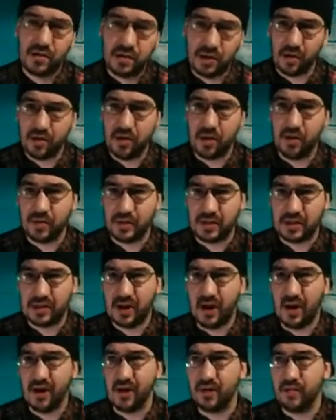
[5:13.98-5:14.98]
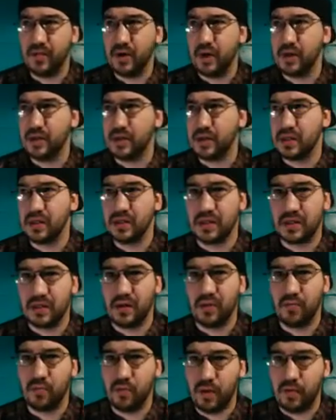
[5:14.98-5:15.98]
Don't know what Stardom is. It's
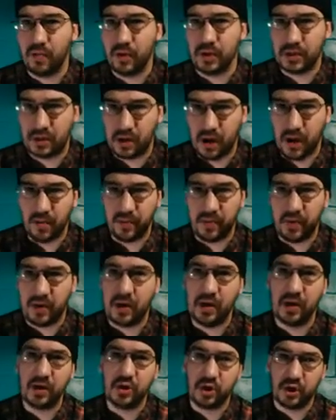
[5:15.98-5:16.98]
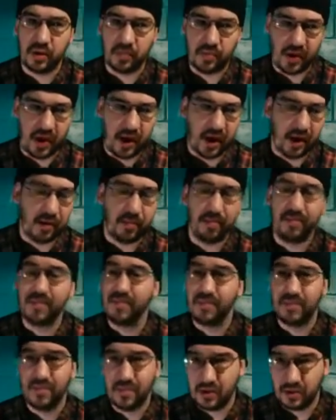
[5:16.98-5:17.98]
a women's company in Japan.
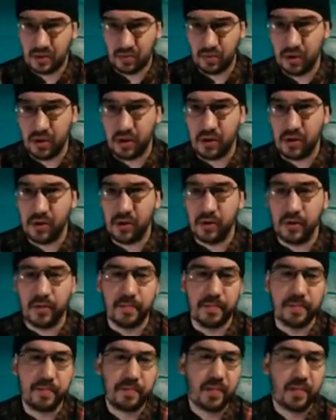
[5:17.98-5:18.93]
It's really good.